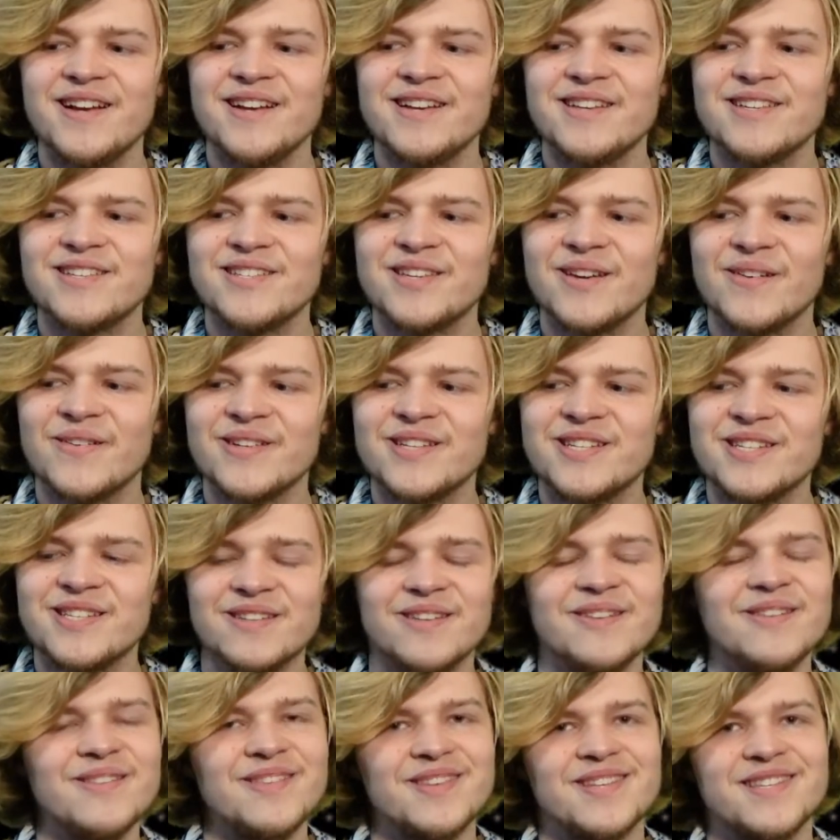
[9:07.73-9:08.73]
So it's
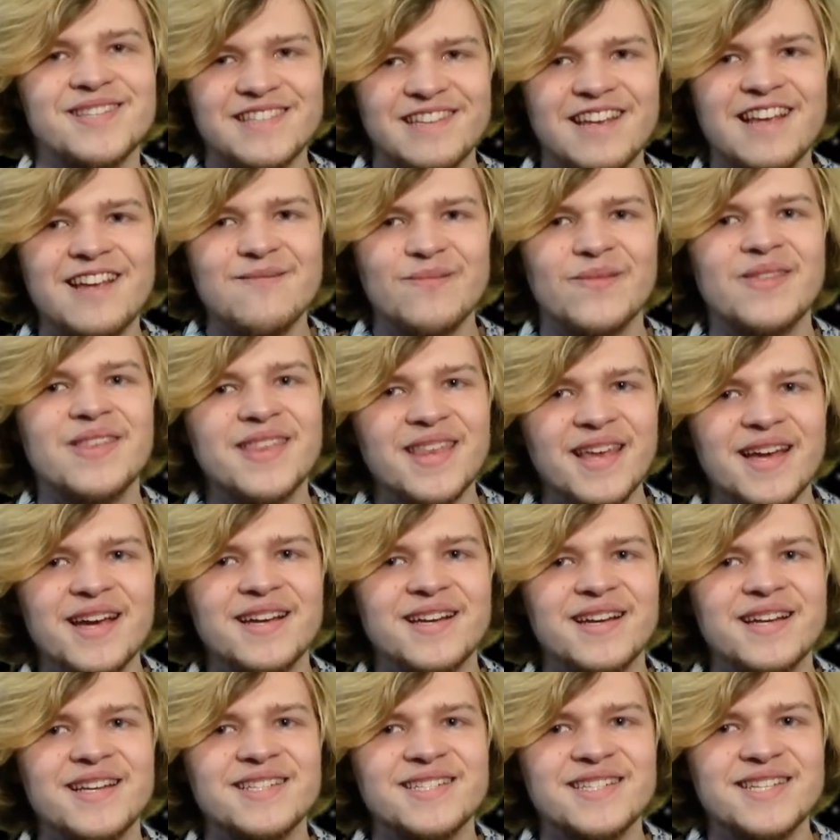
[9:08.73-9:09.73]
still the same
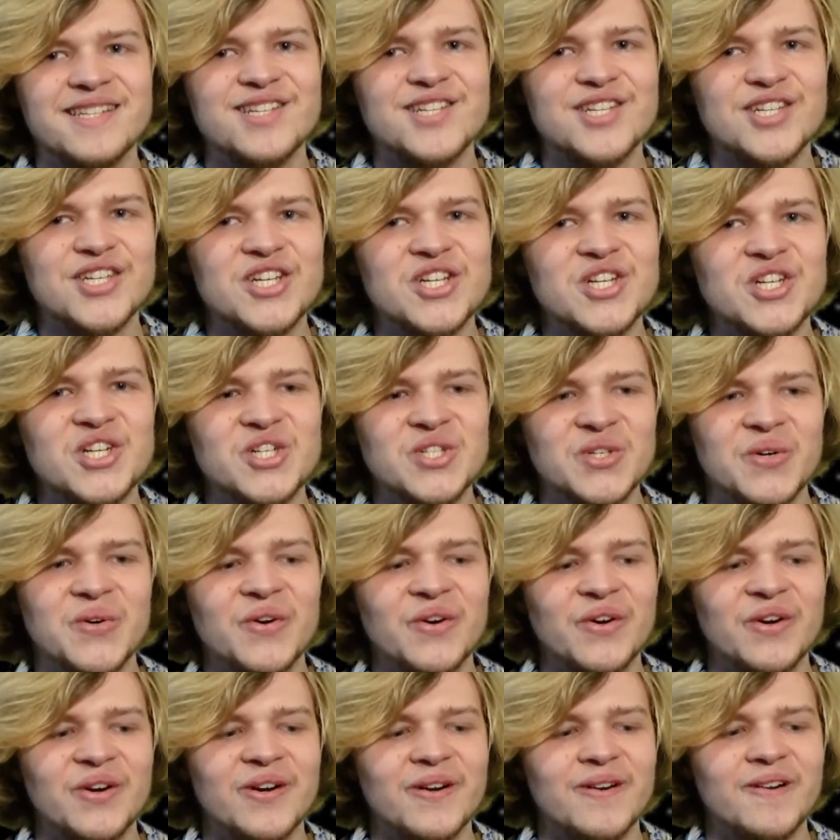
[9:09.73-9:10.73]
thickness, it's just
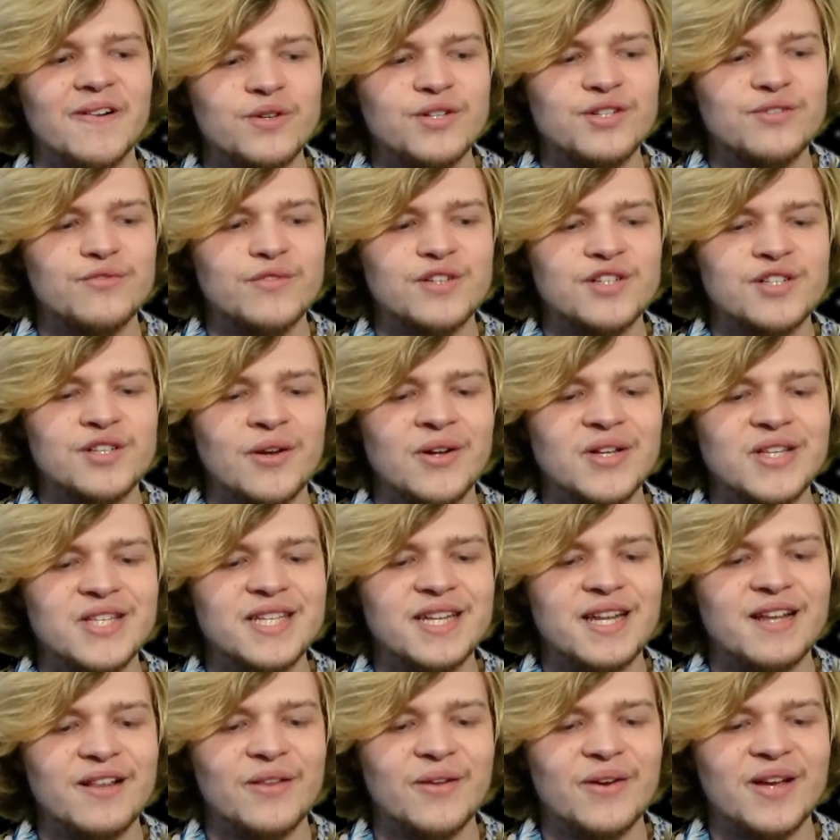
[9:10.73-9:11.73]
shorter, which results in
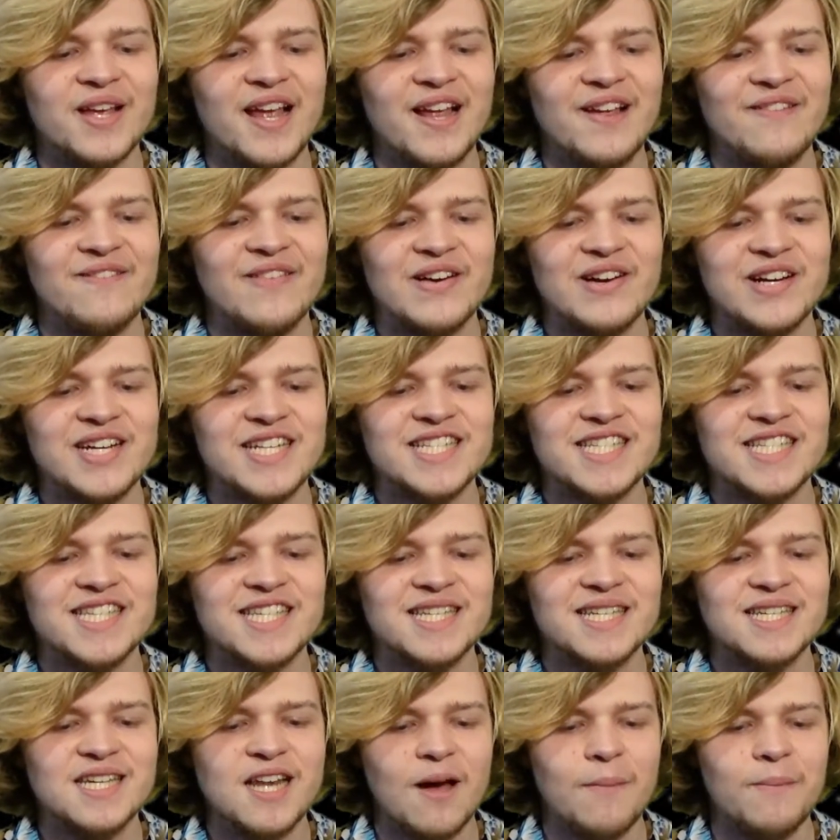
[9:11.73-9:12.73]
it looking very
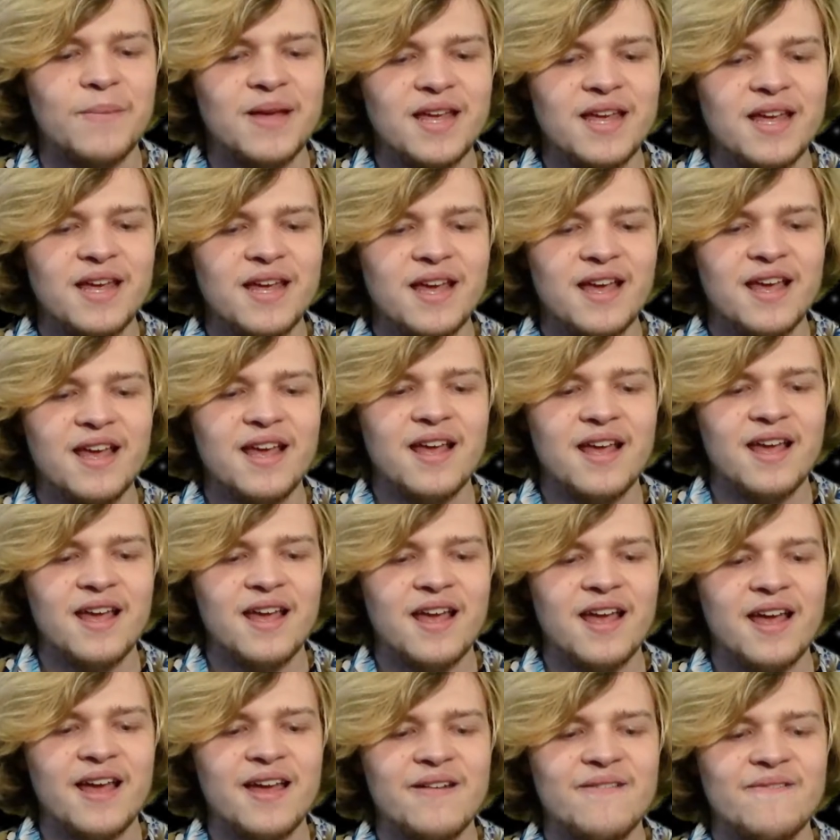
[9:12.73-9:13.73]
stubby
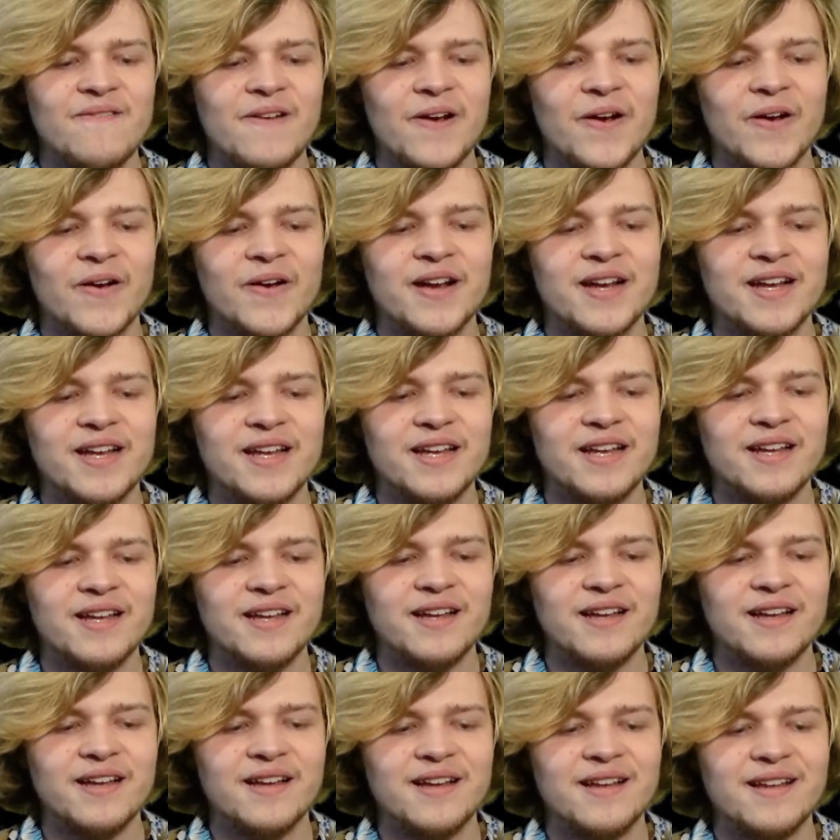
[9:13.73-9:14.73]
and
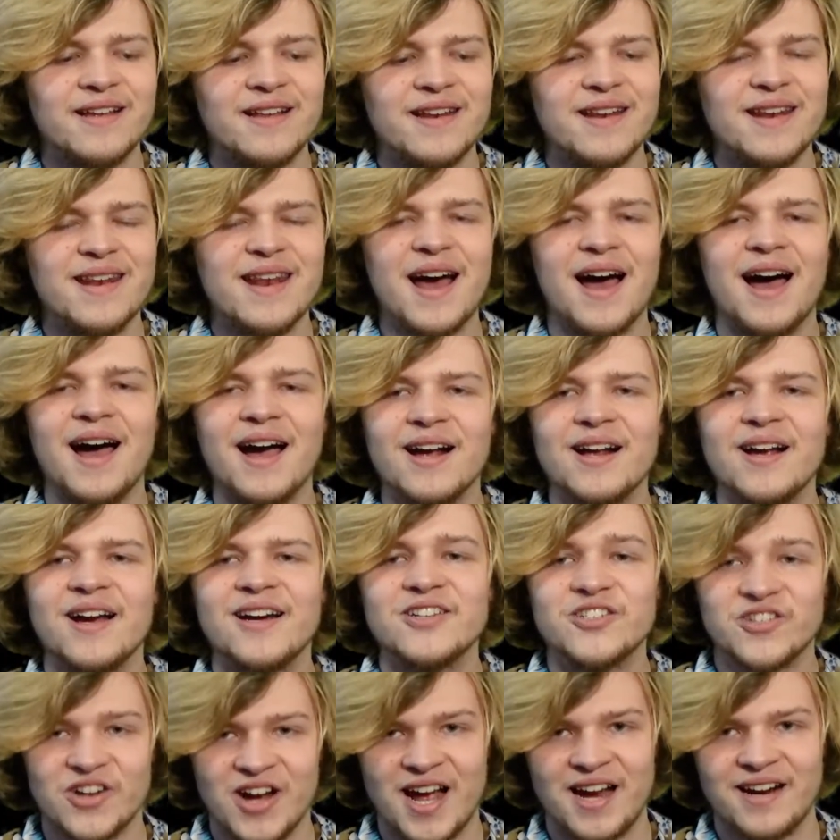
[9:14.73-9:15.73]
very not
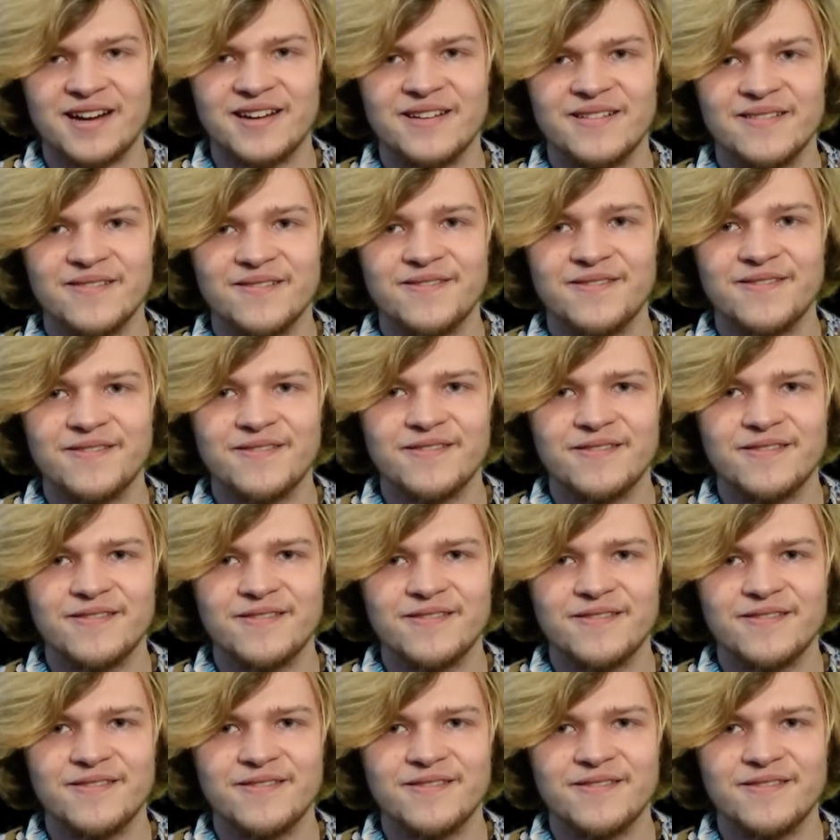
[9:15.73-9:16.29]
attractive.